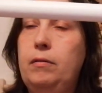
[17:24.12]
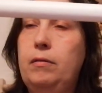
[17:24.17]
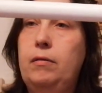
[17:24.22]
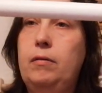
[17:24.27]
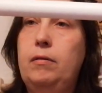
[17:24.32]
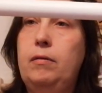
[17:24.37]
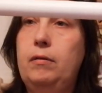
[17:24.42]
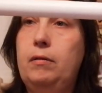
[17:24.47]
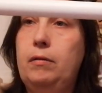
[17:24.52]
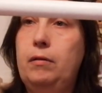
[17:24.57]

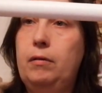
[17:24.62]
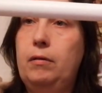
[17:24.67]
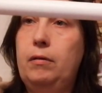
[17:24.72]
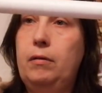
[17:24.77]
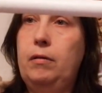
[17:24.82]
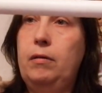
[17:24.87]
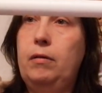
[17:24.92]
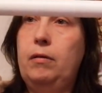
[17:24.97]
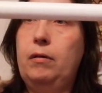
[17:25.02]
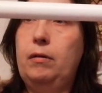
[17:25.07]

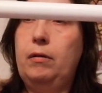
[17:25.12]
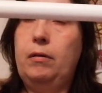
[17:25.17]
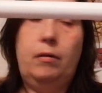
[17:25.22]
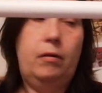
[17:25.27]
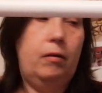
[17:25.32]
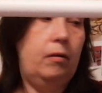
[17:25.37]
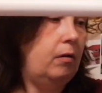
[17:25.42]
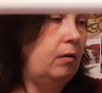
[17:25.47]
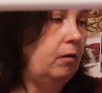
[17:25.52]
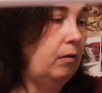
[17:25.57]

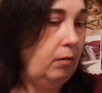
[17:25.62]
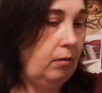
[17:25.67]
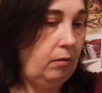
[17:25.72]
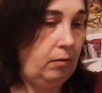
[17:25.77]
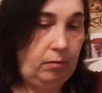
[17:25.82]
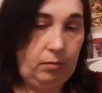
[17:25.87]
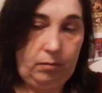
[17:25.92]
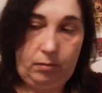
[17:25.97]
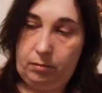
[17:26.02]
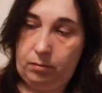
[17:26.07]

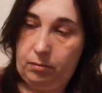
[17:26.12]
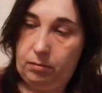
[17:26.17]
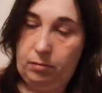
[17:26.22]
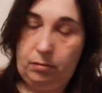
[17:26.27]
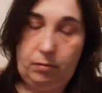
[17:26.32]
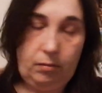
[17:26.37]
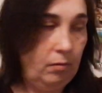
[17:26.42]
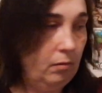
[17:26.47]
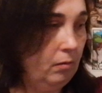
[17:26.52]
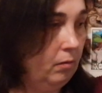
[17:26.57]

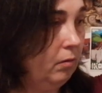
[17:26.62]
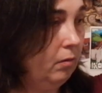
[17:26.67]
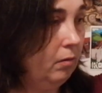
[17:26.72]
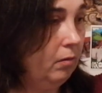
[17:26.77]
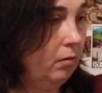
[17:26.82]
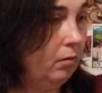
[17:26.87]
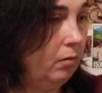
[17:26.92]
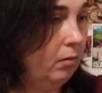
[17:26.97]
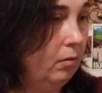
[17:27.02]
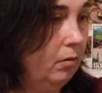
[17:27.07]

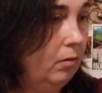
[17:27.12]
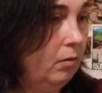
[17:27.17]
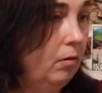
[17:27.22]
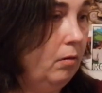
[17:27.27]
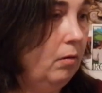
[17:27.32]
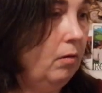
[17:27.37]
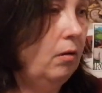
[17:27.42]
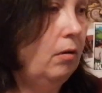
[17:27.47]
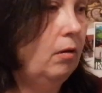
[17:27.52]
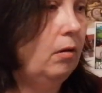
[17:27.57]

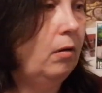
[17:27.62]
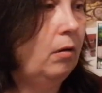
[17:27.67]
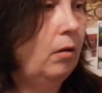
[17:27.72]
Nothing is said.